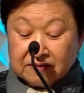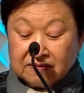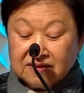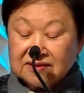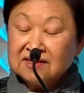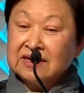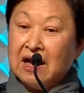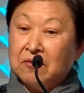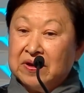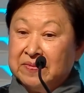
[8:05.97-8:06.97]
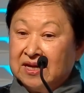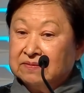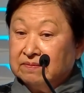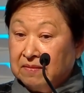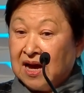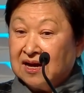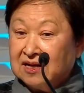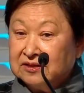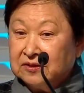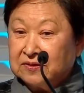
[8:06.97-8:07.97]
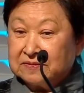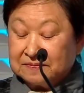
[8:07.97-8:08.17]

This is how I met Mang Ando.